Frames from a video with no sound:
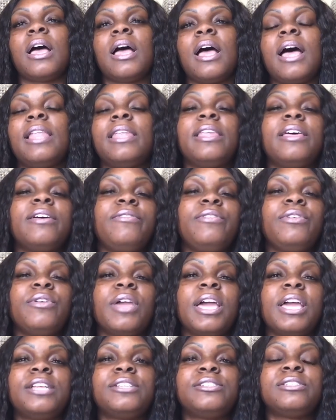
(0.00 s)
I love you,
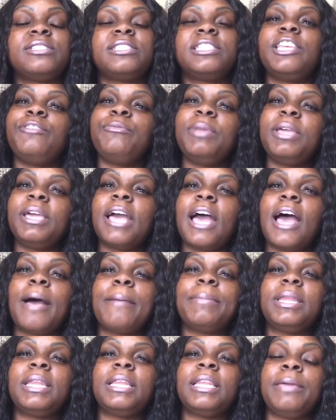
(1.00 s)
angels. Leave me a
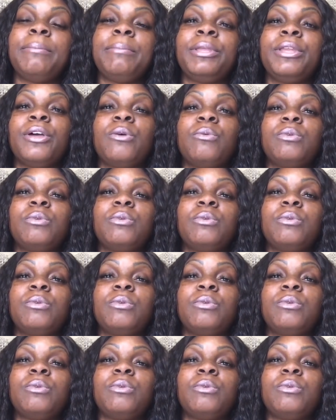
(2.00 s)
comment and let me know